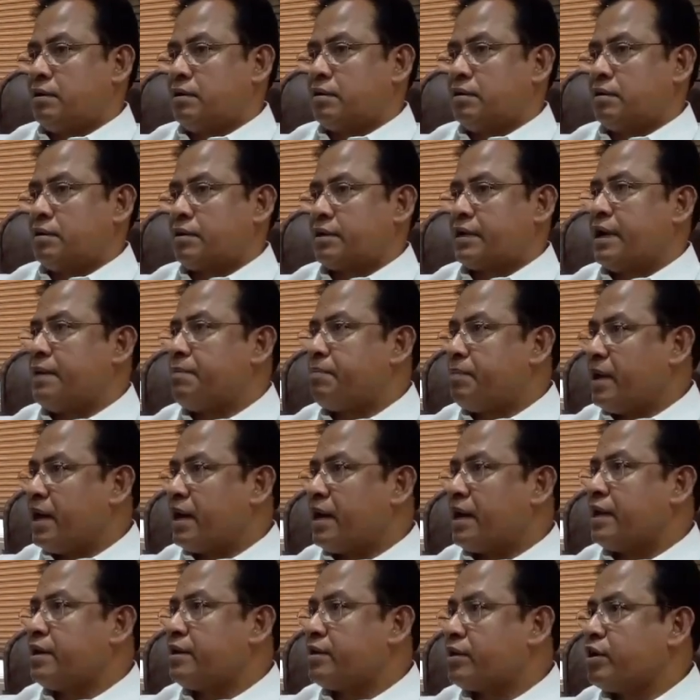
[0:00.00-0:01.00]
repair
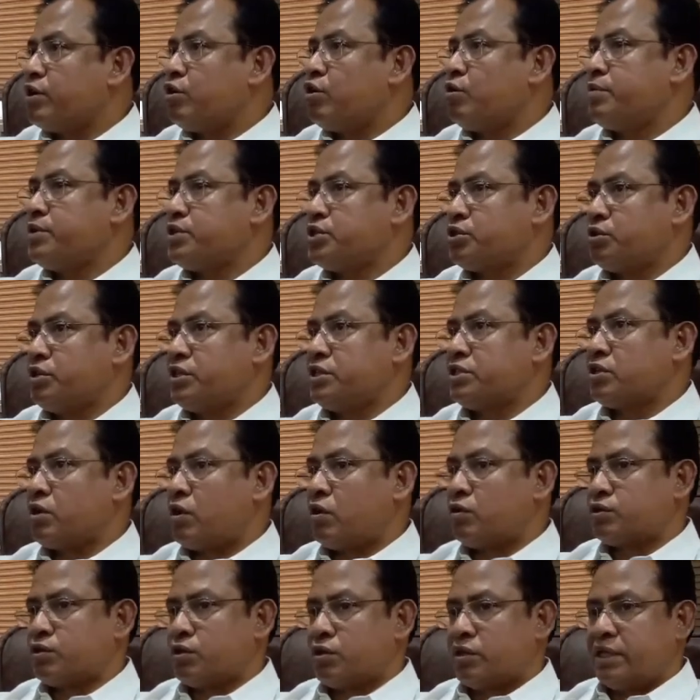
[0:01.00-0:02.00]
and renovation is
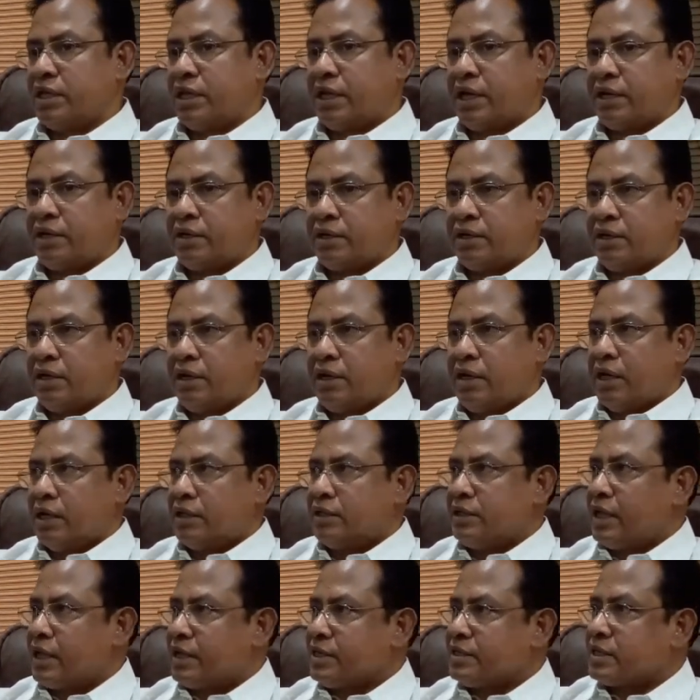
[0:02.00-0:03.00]
also there.
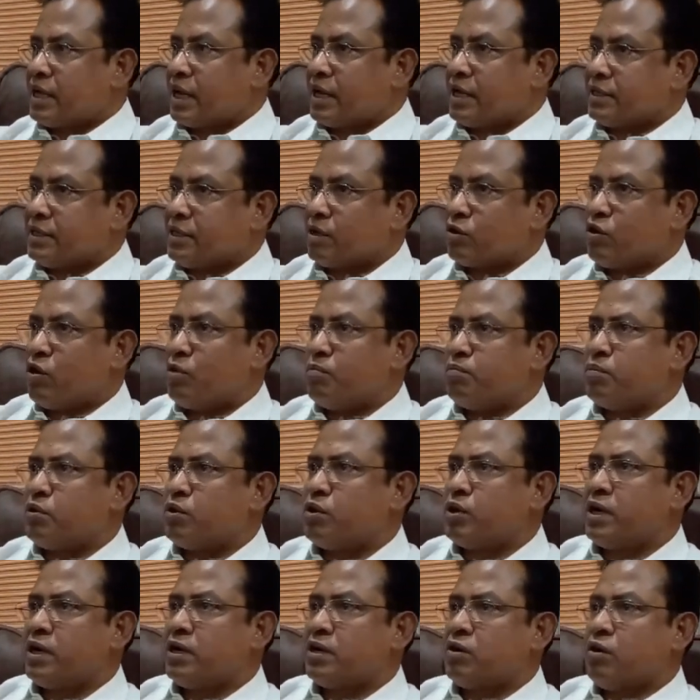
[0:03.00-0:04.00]
There is another
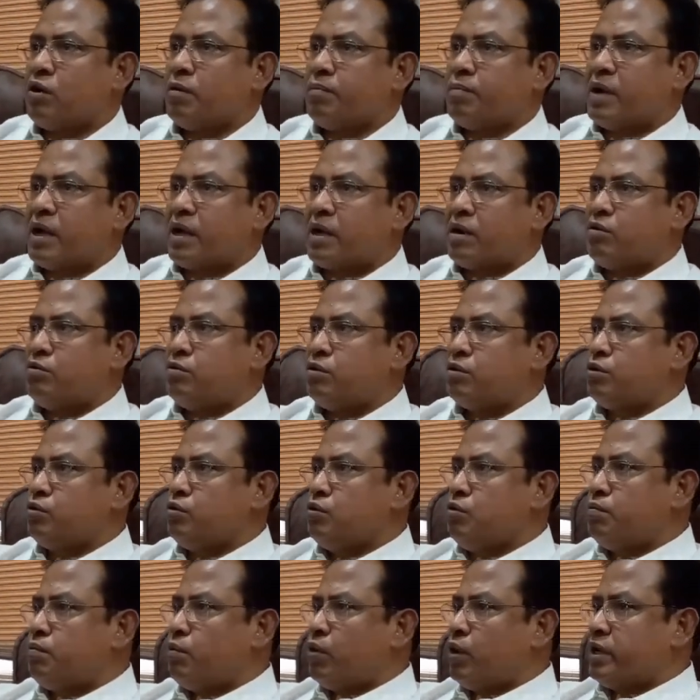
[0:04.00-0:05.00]
component of around 2
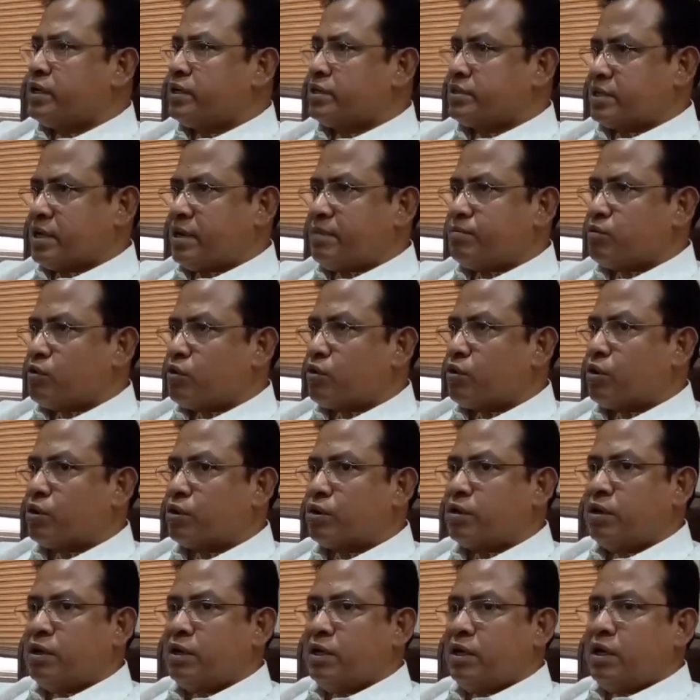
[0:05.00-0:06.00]
point some crore,
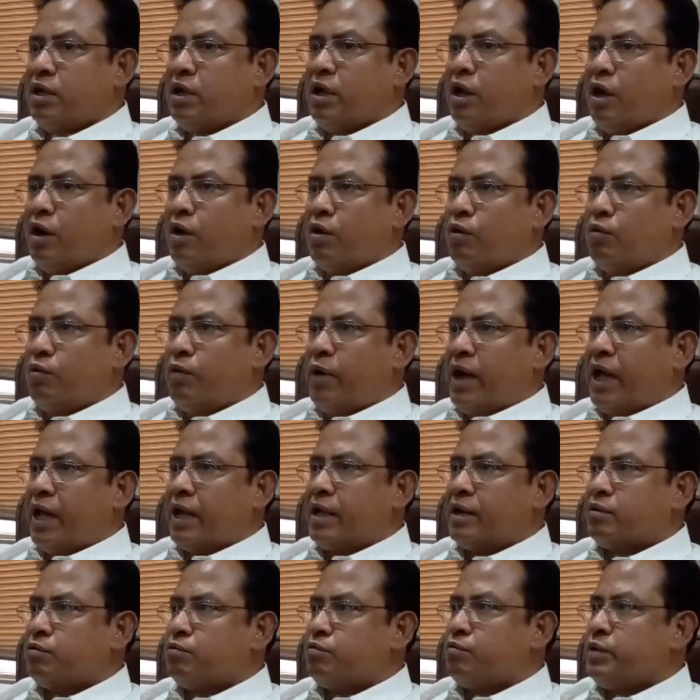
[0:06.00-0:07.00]
where
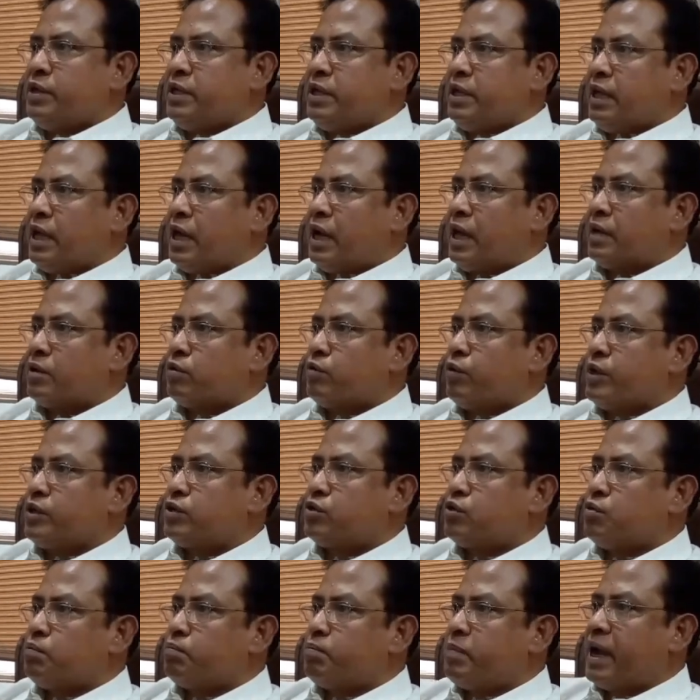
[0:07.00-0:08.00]
we are going to
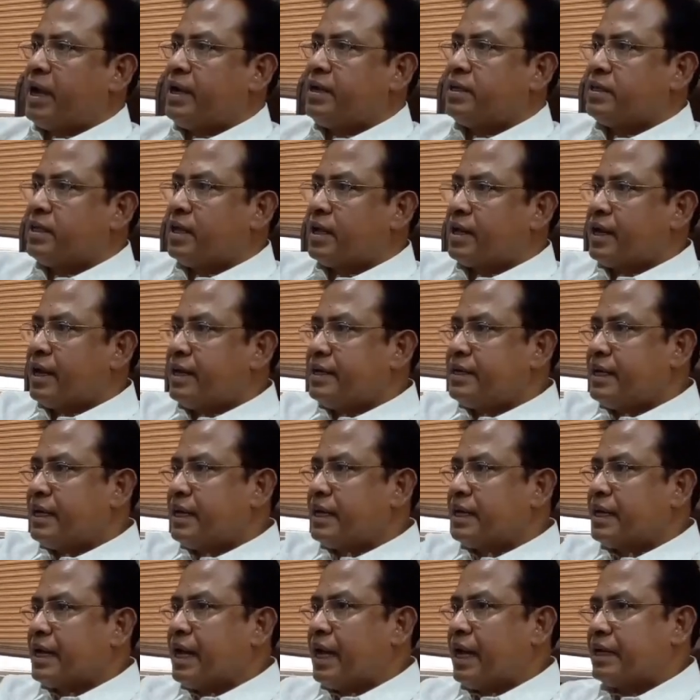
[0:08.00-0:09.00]
paint the radial
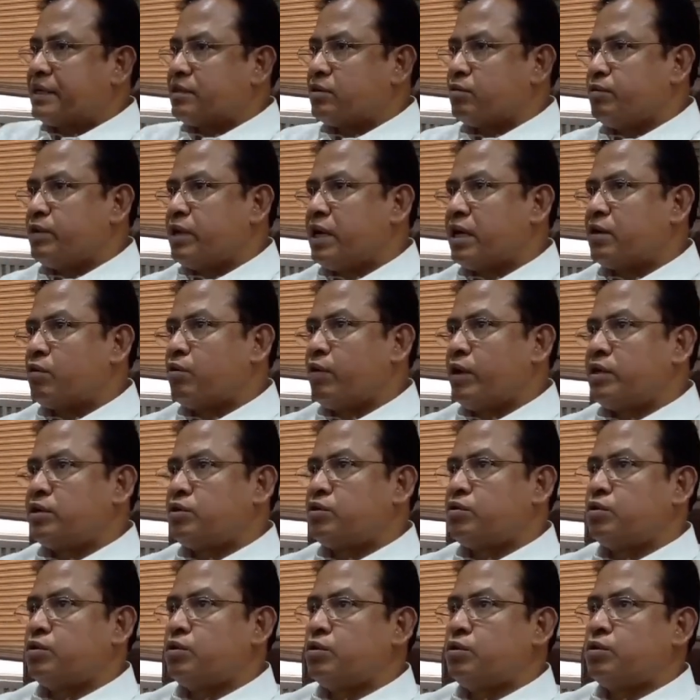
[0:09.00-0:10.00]
gate, we are going
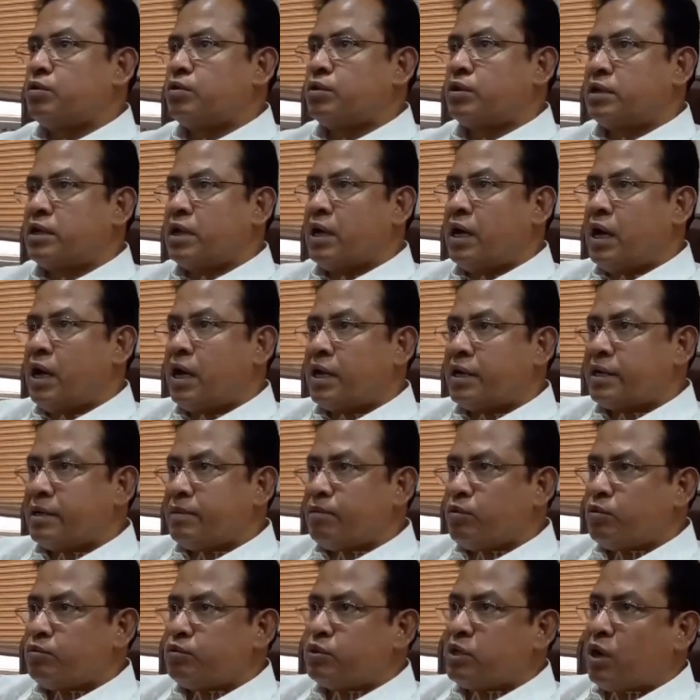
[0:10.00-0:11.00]
to
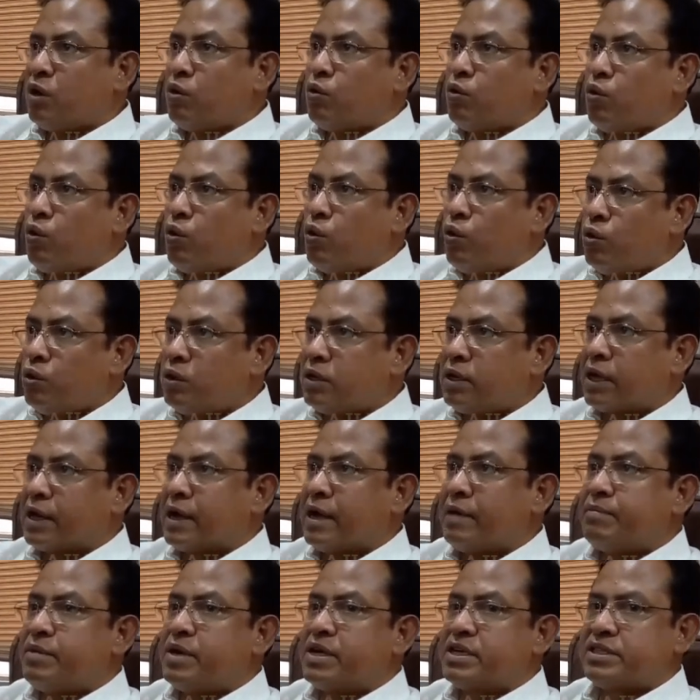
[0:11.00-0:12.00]
remove the old
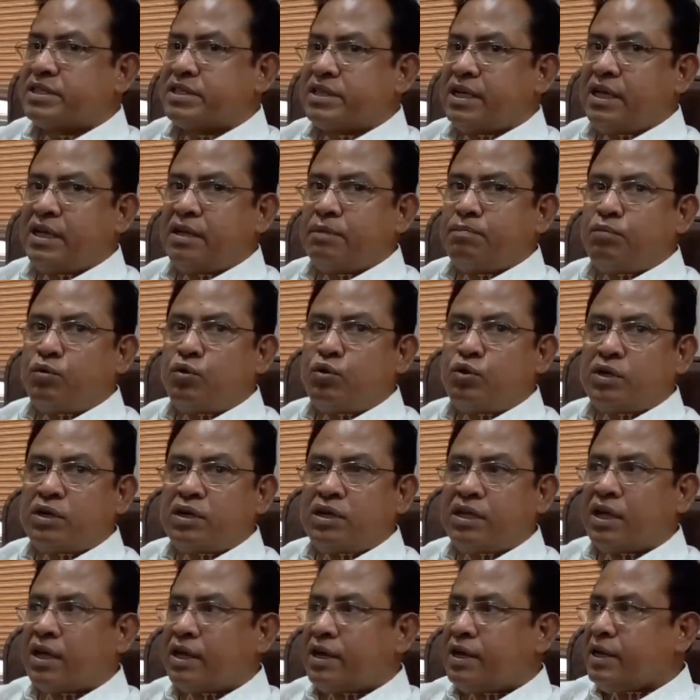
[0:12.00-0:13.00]
rubber seal, put
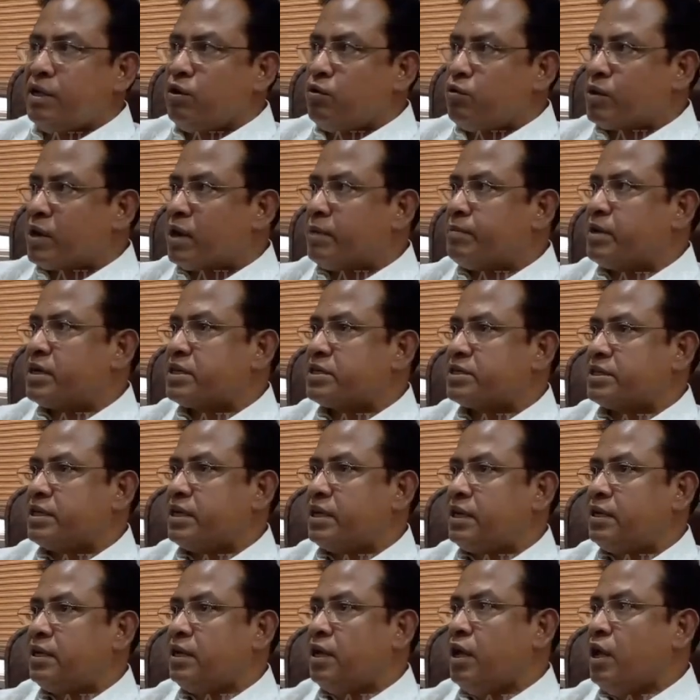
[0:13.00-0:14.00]
the new rubber seal.
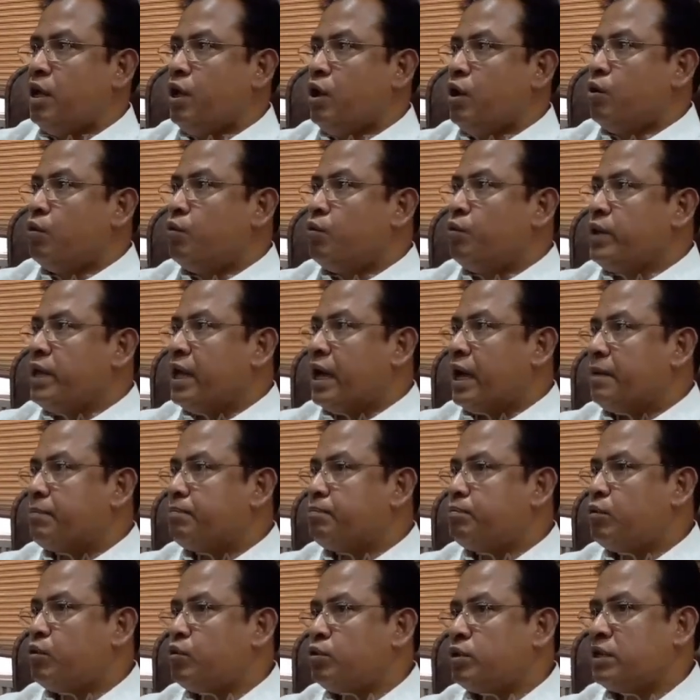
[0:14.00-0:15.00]
We have
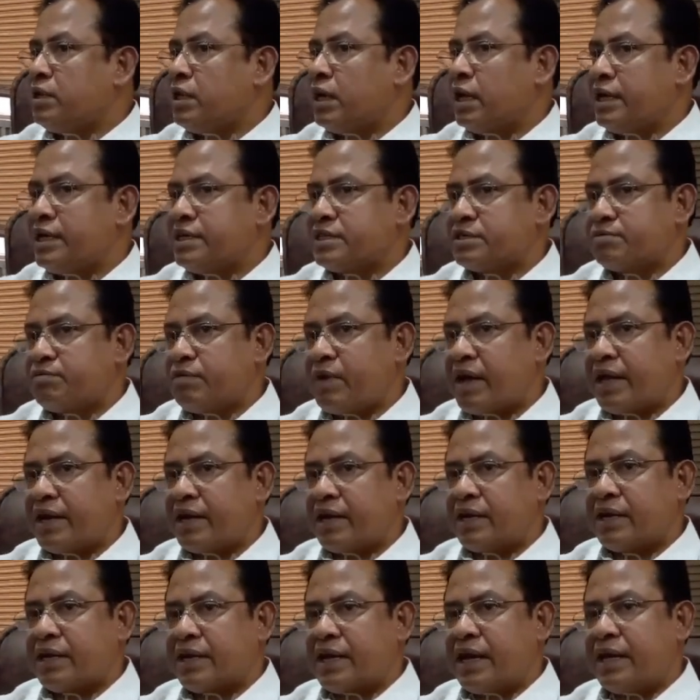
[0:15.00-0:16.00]
put the spiral
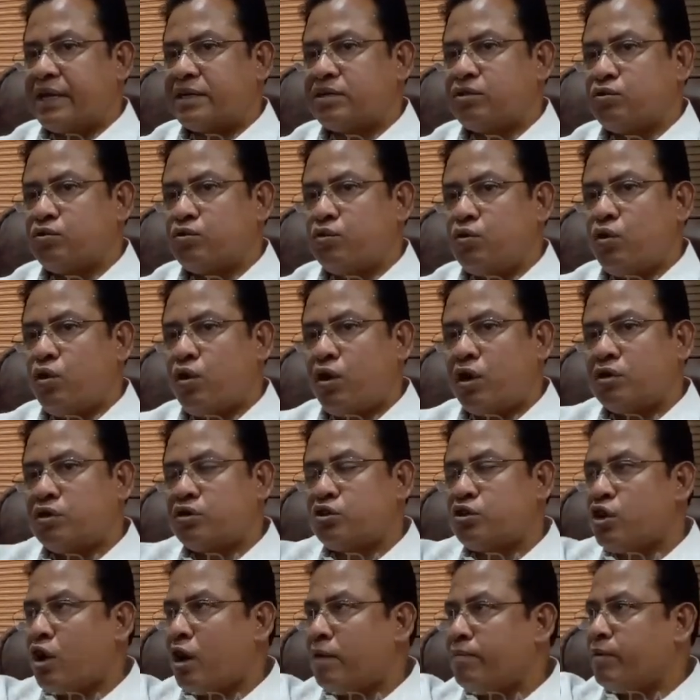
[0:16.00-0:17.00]
gate to go on
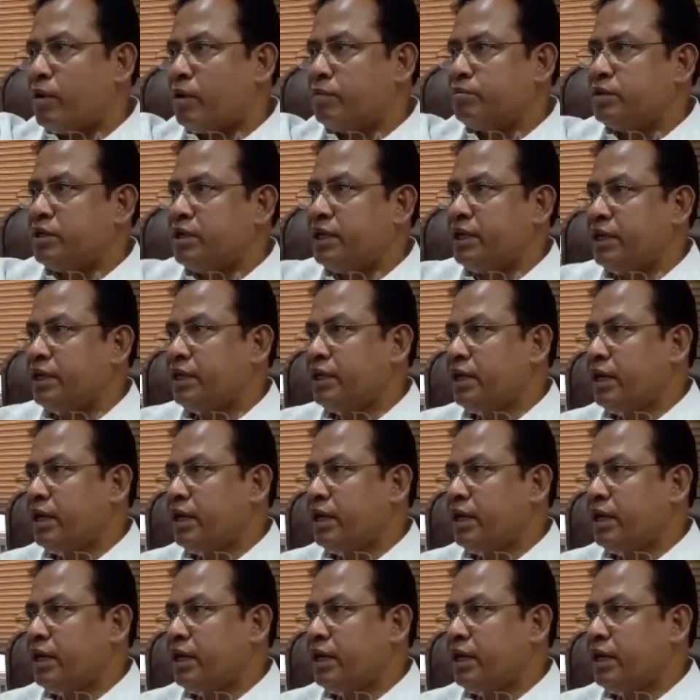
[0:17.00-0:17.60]
top of the